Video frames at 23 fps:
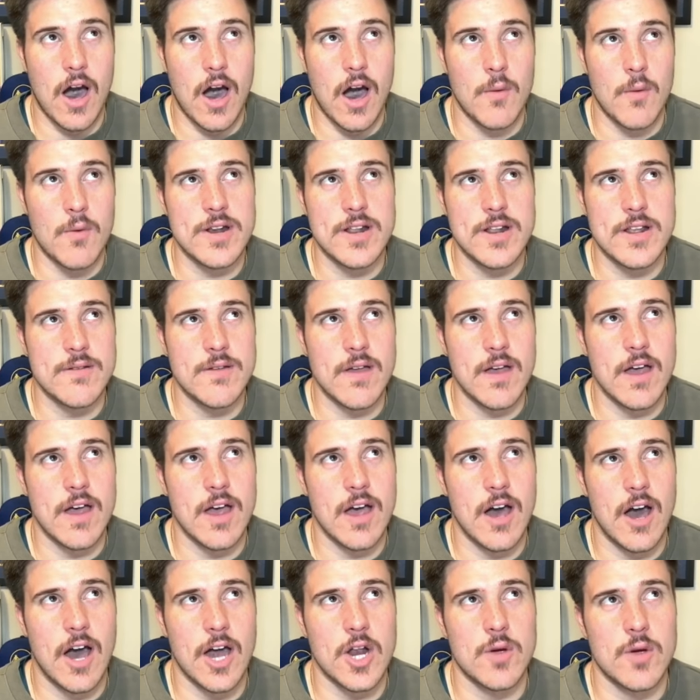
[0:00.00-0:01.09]
I
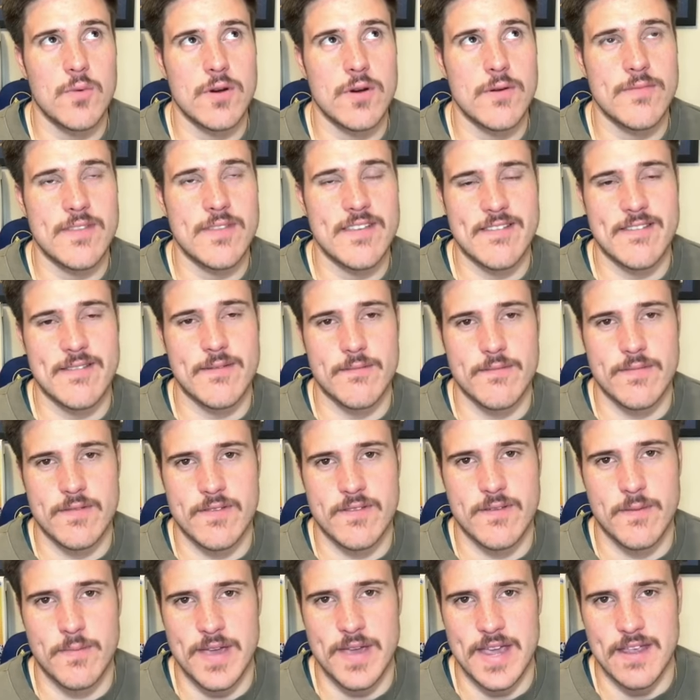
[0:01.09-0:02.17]
don't want this
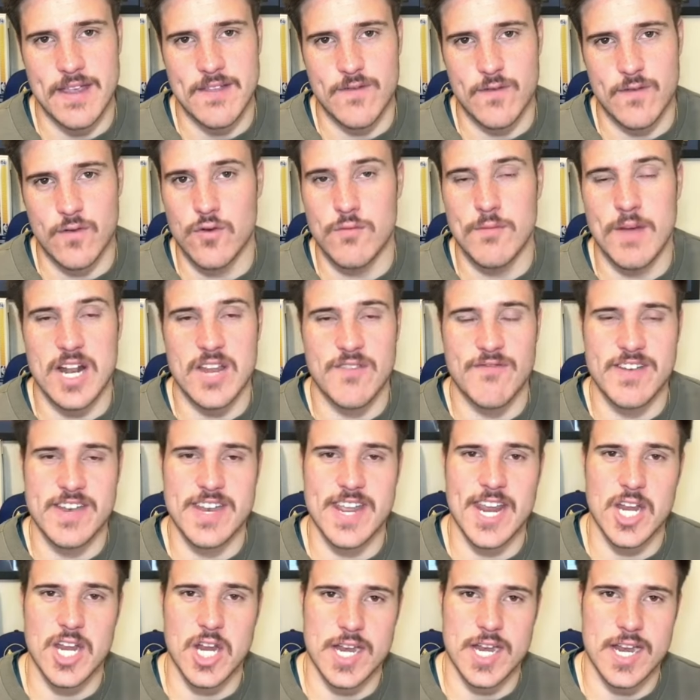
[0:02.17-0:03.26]
to be too much of a
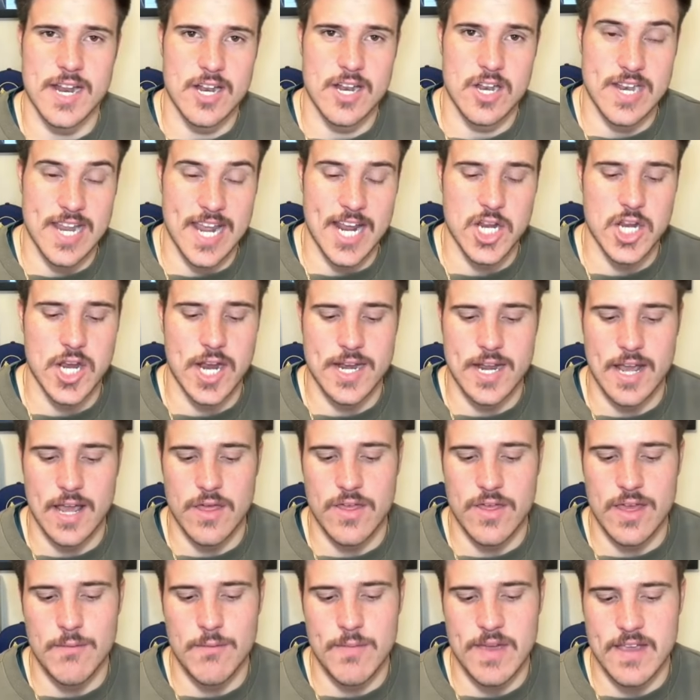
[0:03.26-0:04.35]
TJD
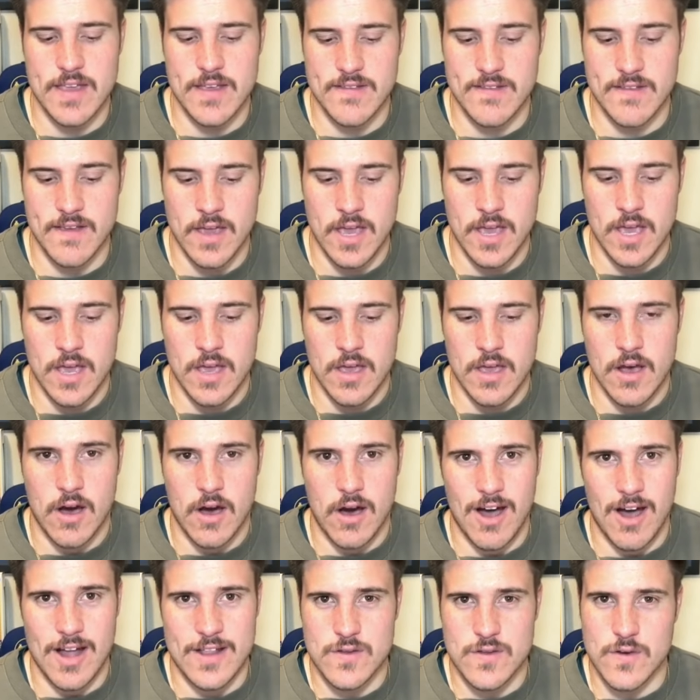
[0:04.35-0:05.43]
thing, because
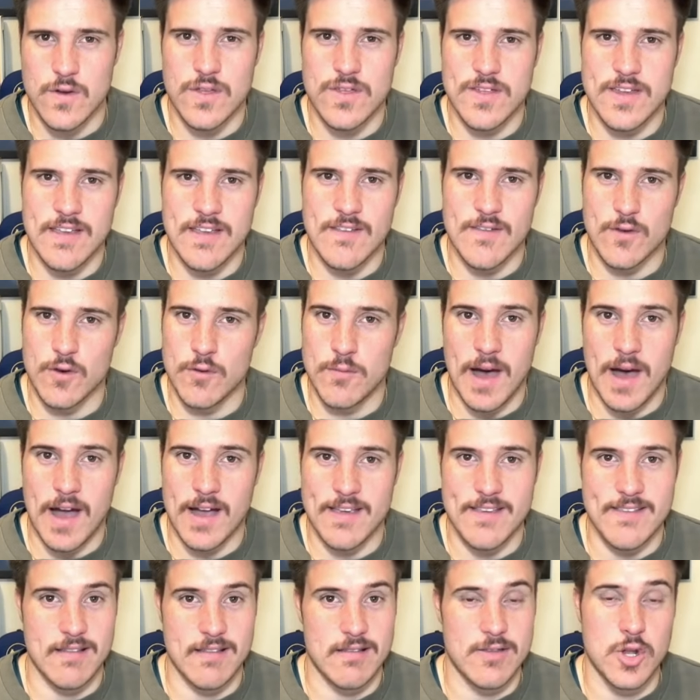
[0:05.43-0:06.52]
I do think
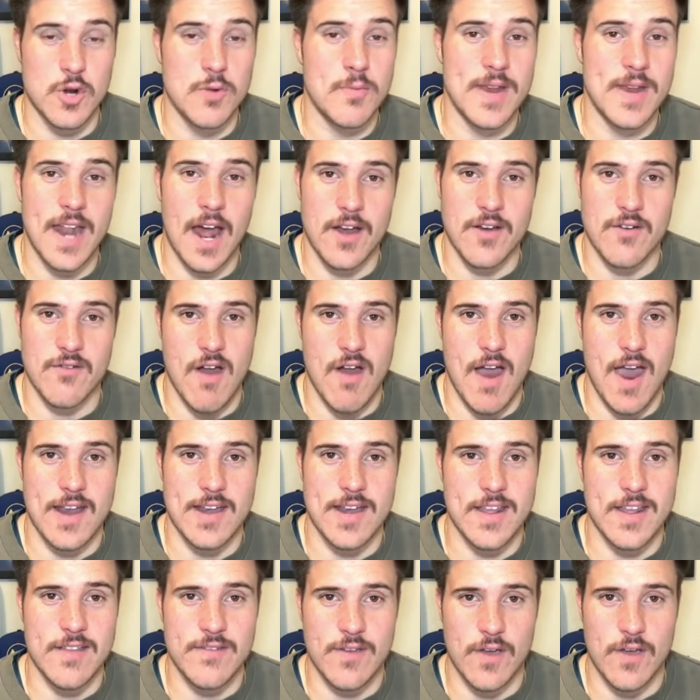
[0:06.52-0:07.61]
Zubac is a little bit
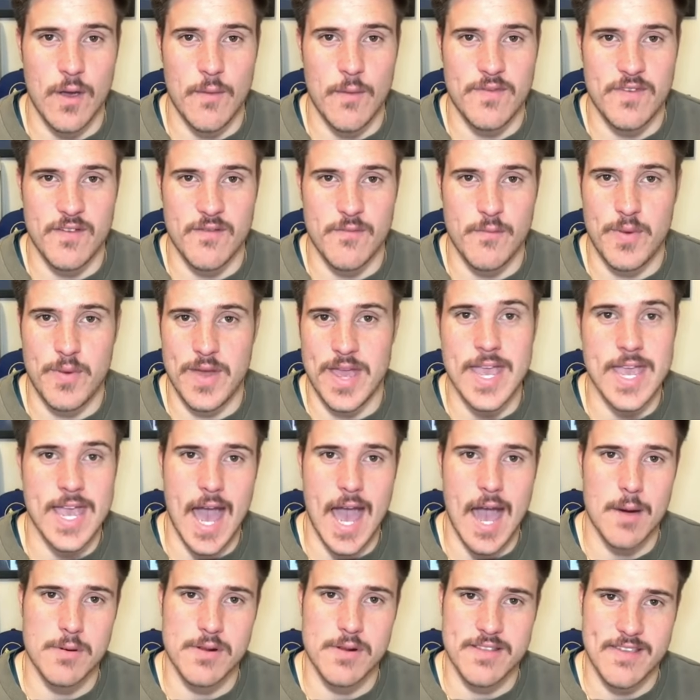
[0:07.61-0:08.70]
underrated in terms of being
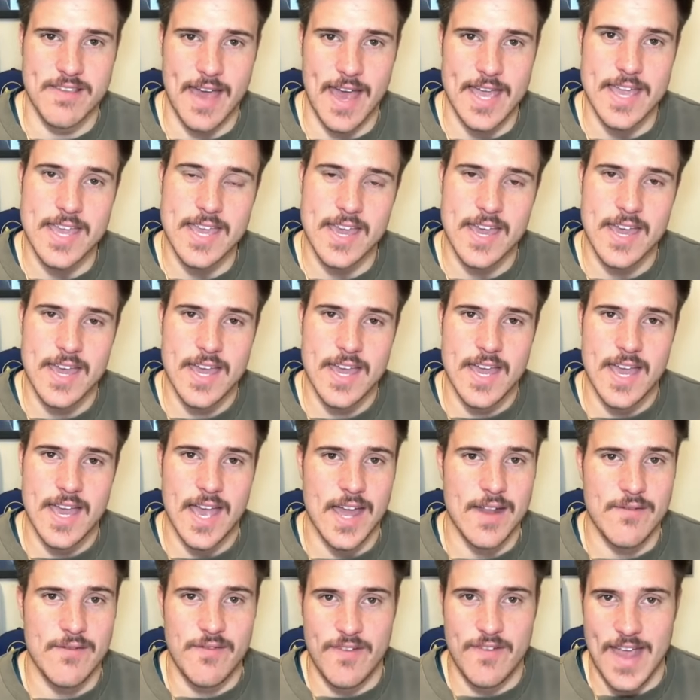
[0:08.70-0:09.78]
able to take
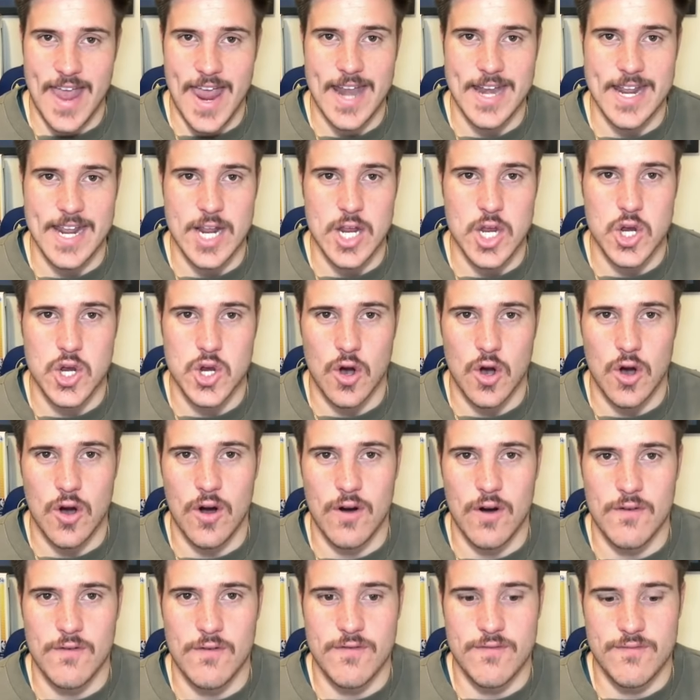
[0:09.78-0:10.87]
advantage
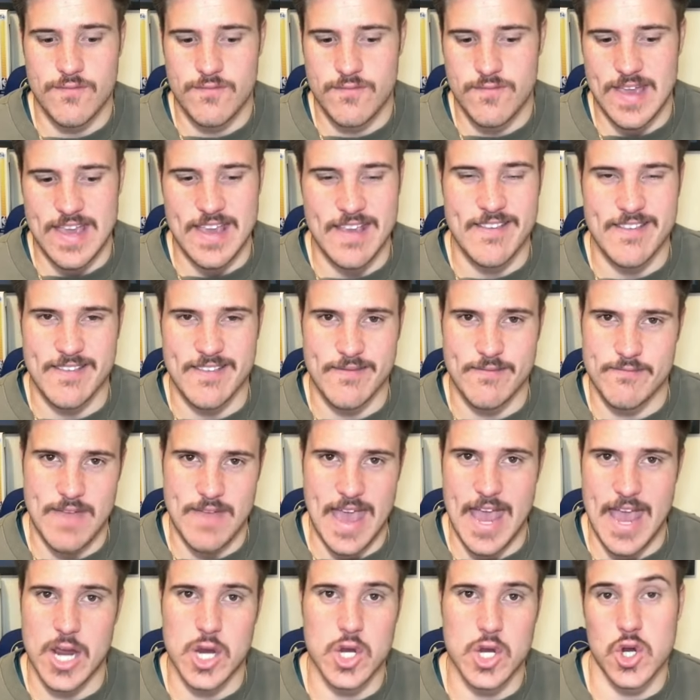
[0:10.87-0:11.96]
of his
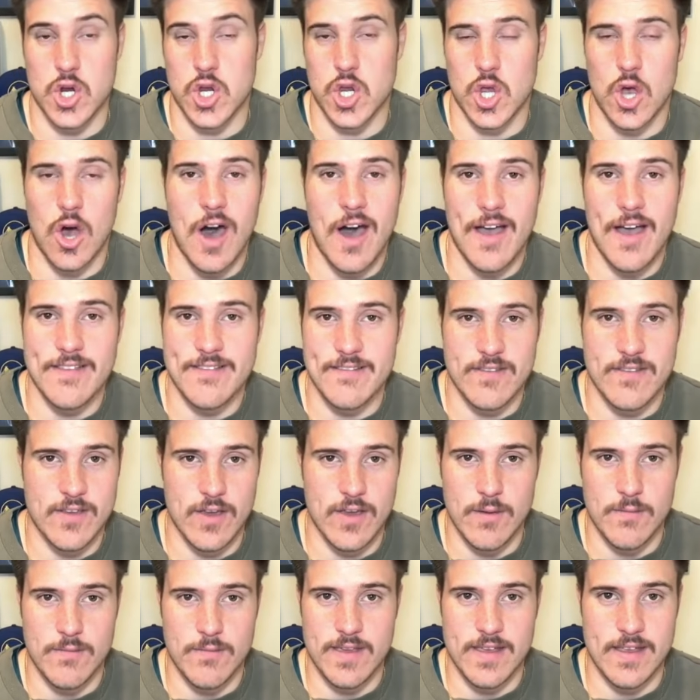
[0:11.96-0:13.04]
extra size
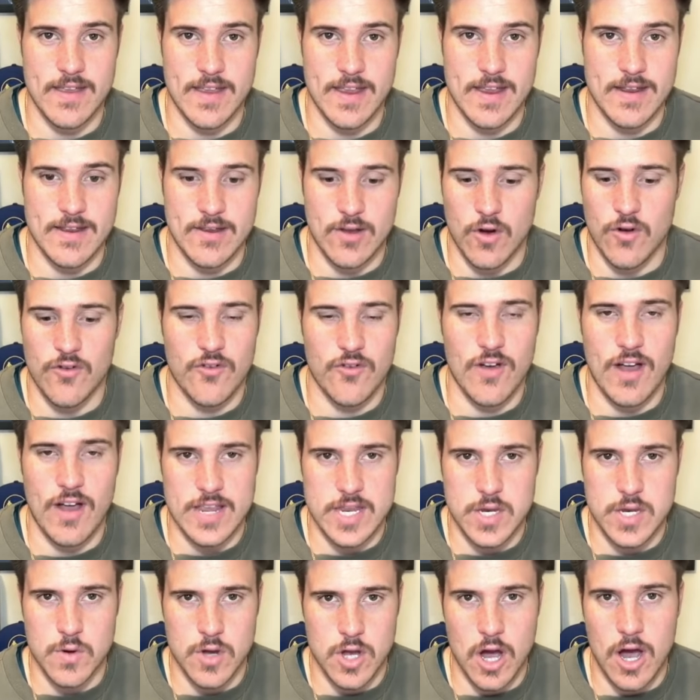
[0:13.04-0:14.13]
in
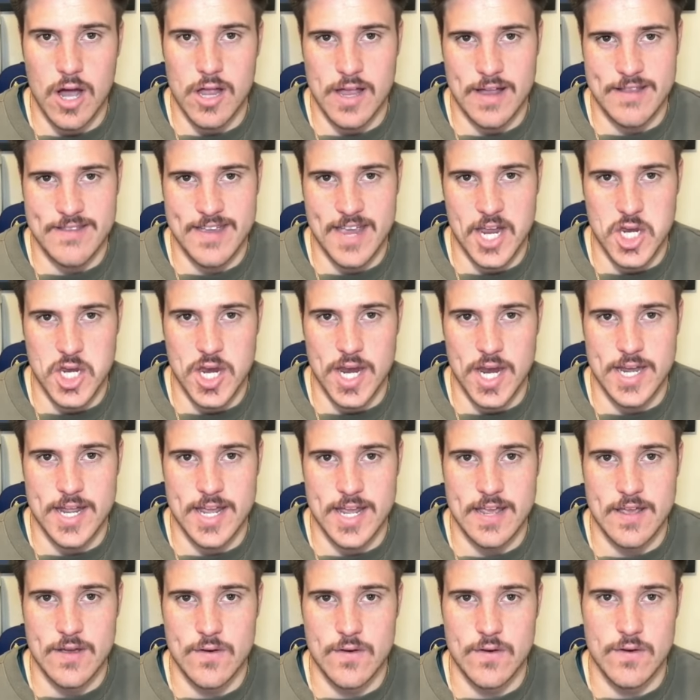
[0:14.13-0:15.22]
contrast to a guy like
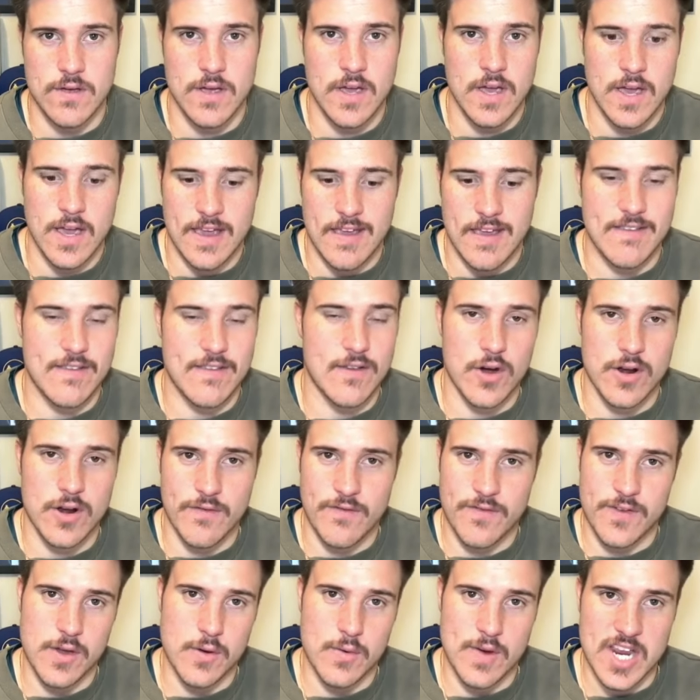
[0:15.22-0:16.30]
TJD, who he's got a
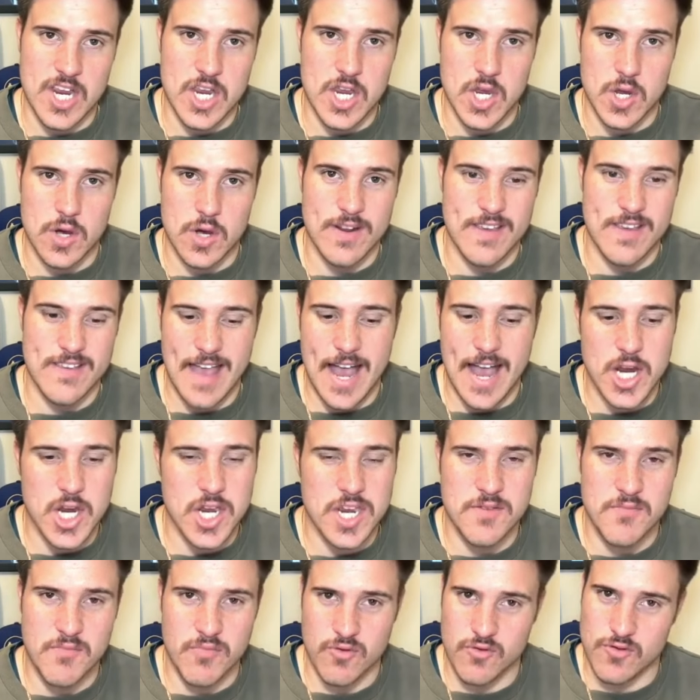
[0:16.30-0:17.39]
few inches on. He's
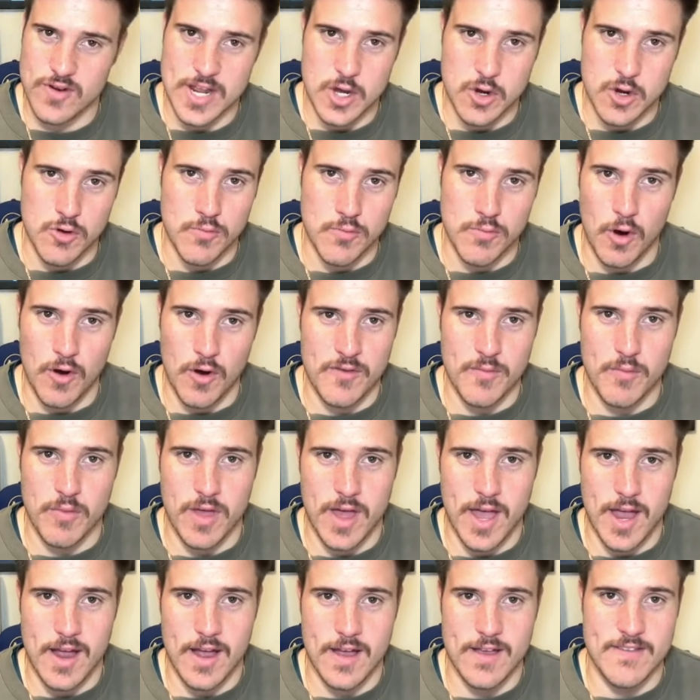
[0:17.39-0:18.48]
actually a pretty good post
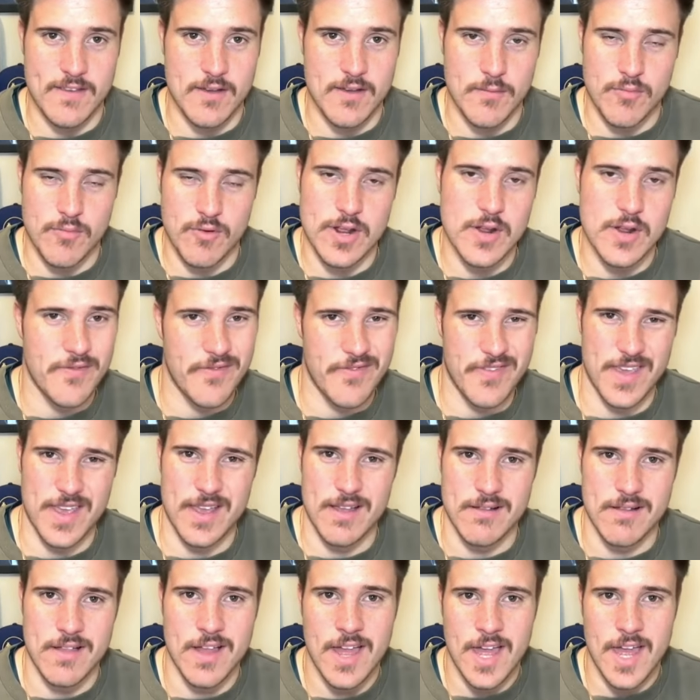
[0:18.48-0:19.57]
player. He's got pretty good
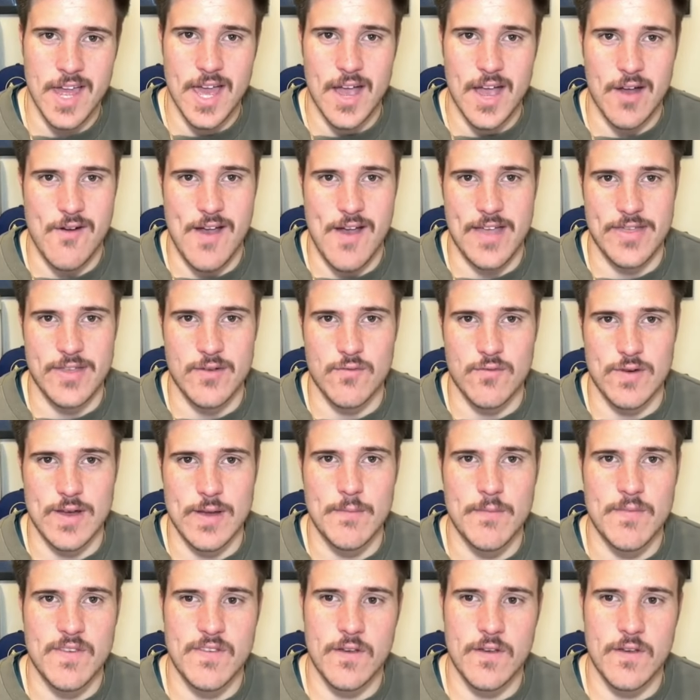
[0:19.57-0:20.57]
feel around the rim.